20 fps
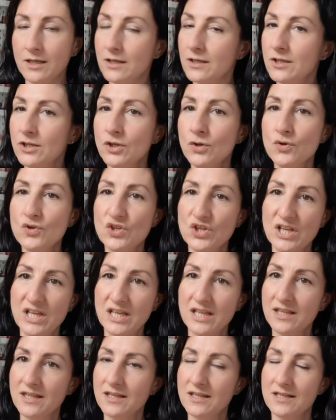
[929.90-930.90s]
usually
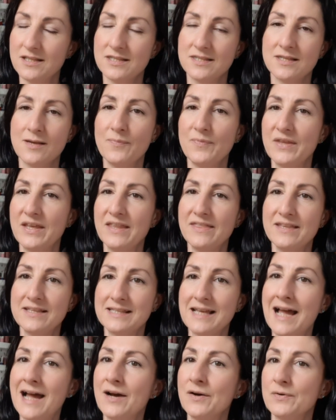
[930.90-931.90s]
it's something in this
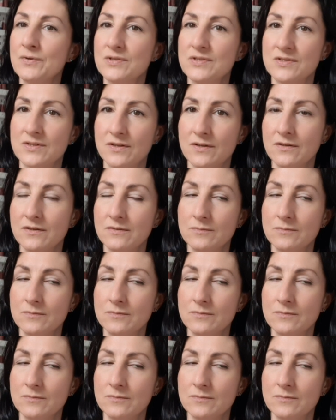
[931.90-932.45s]
house,